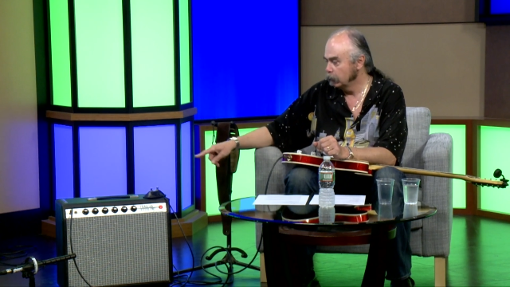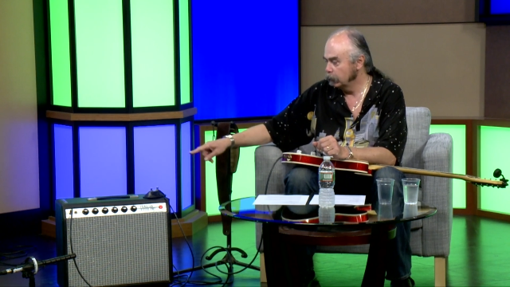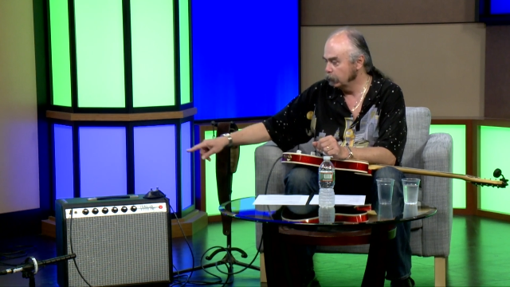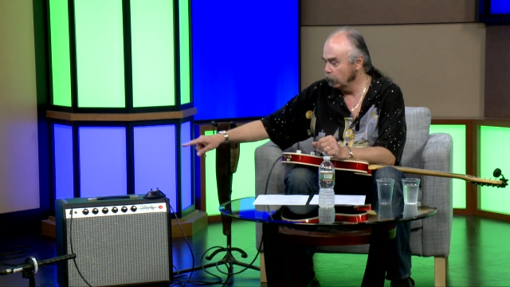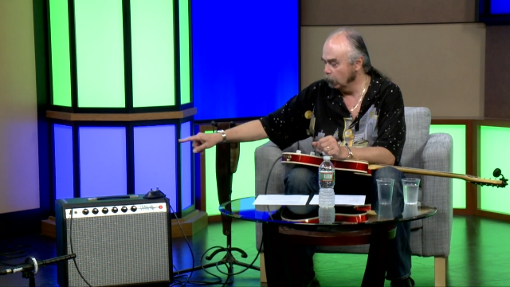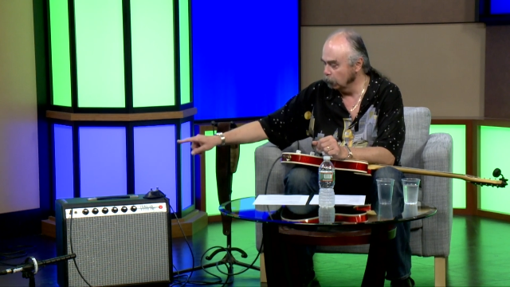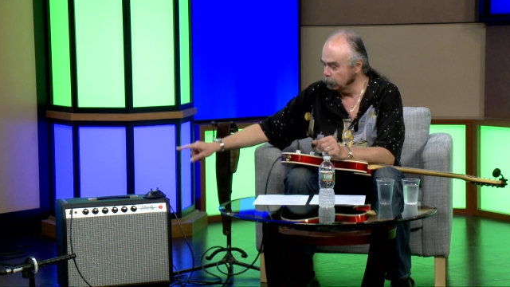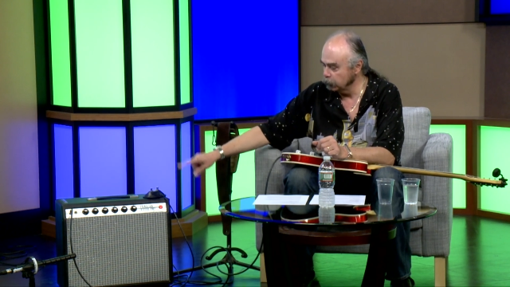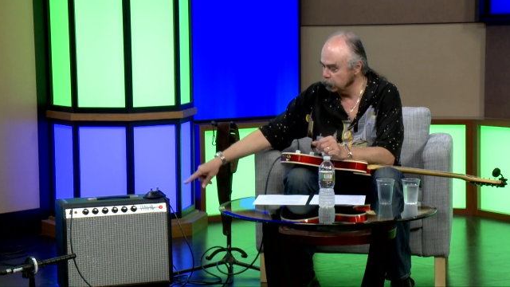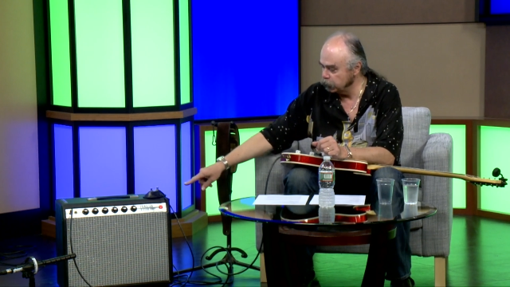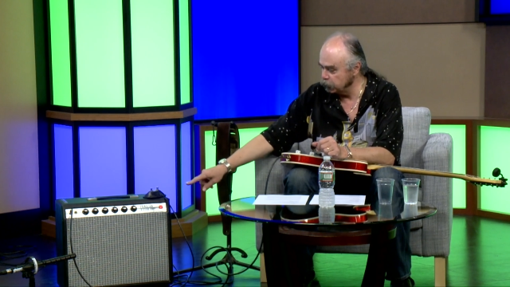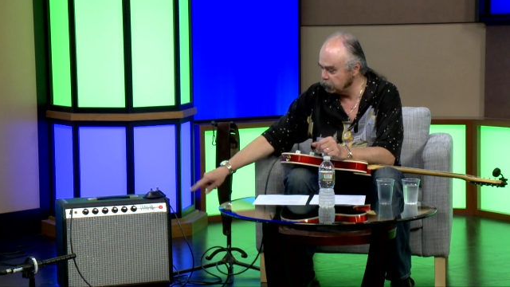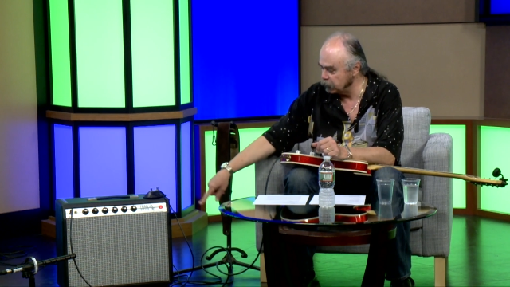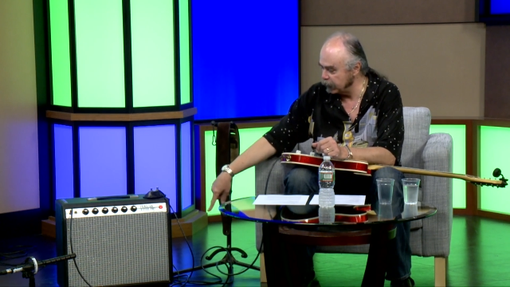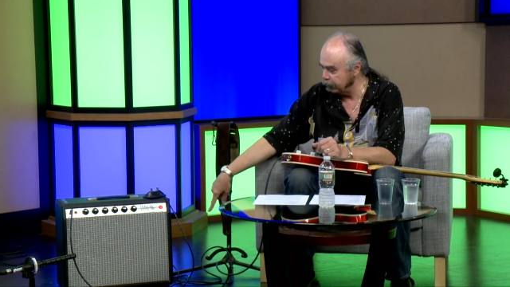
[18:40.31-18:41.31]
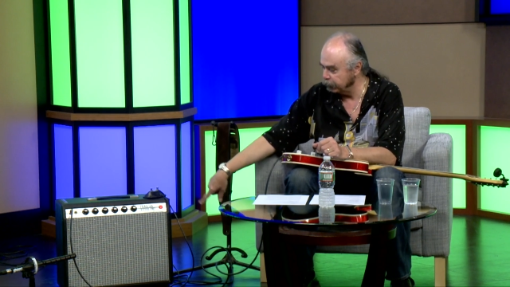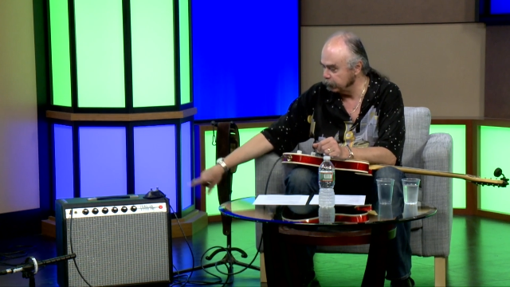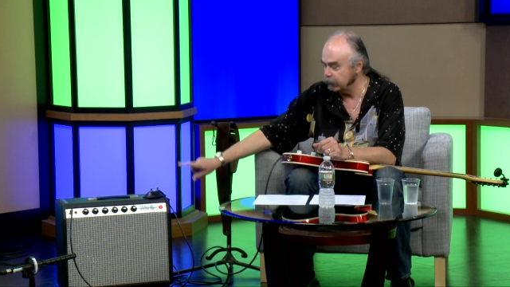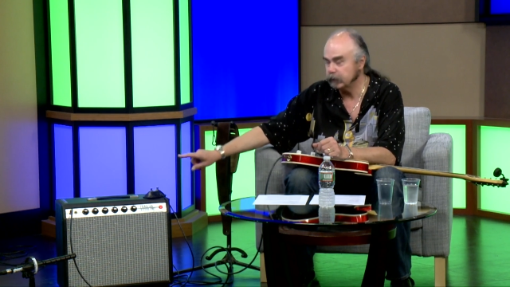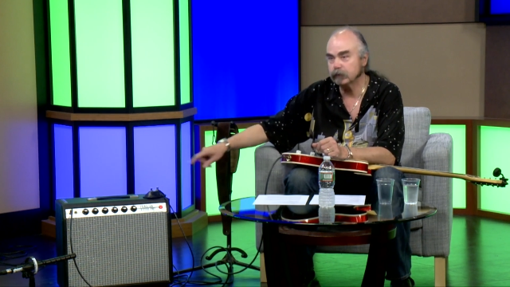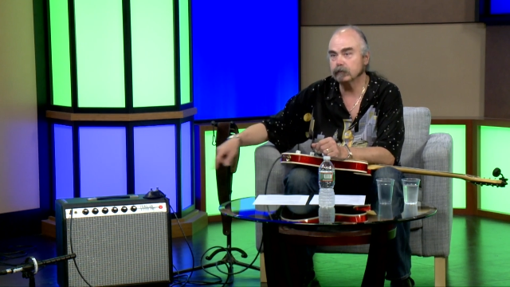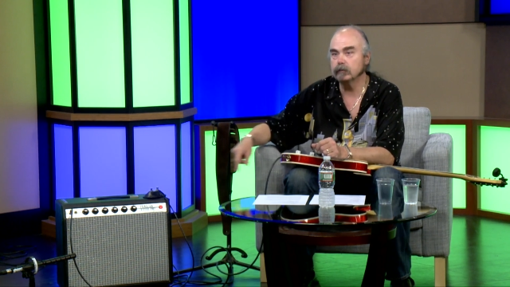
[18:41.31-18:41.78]
The old ones just have
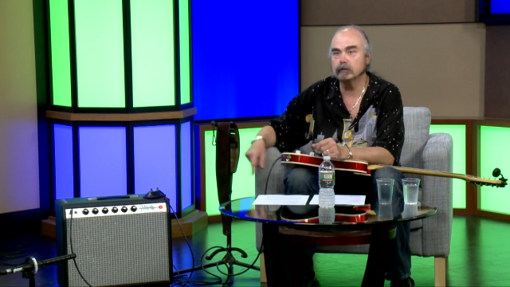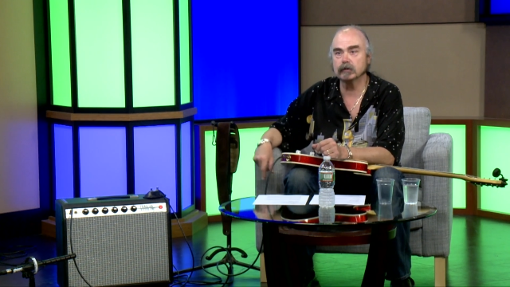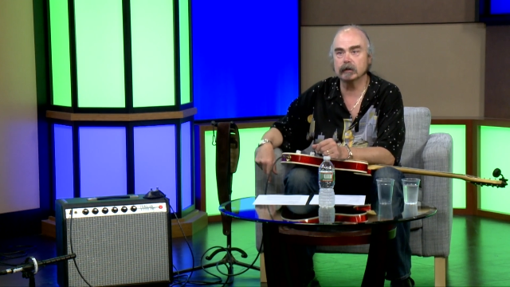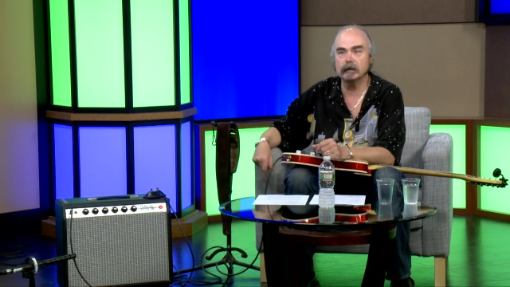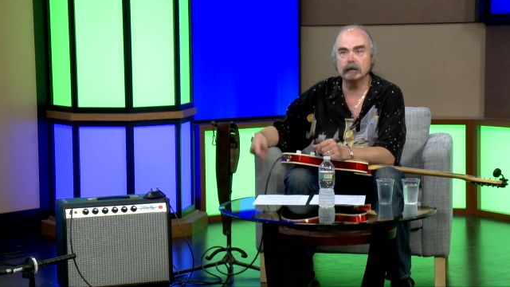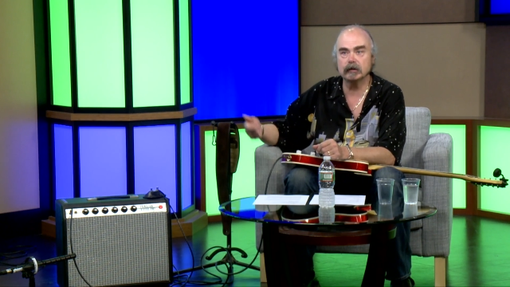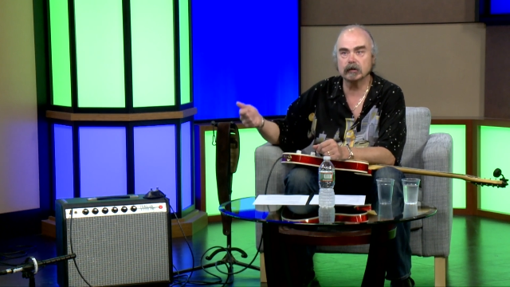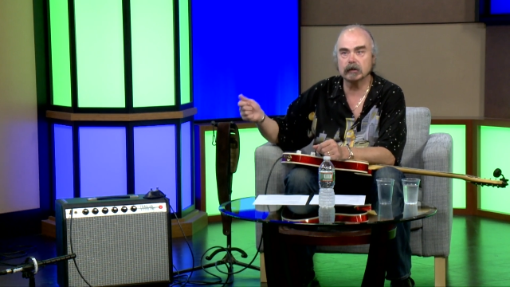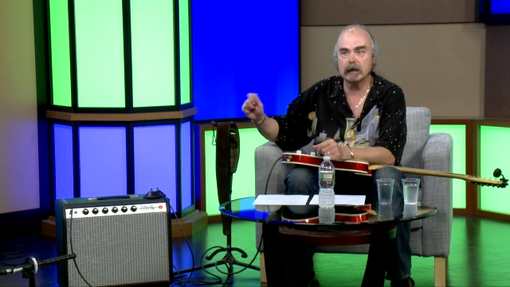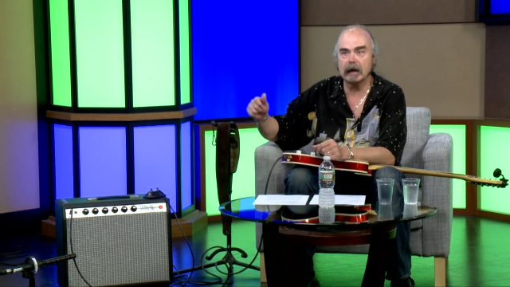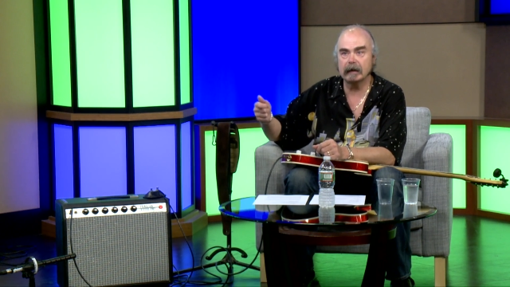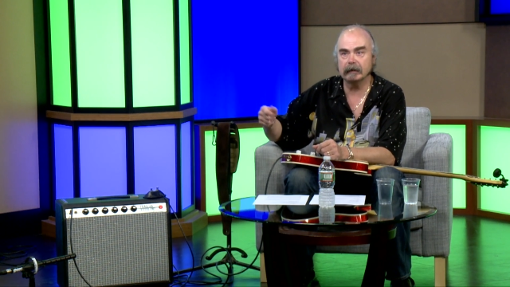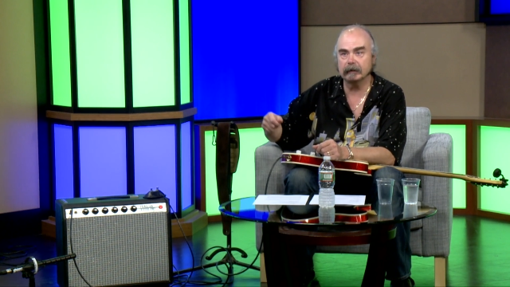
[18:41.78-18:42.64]
3 screws on each side.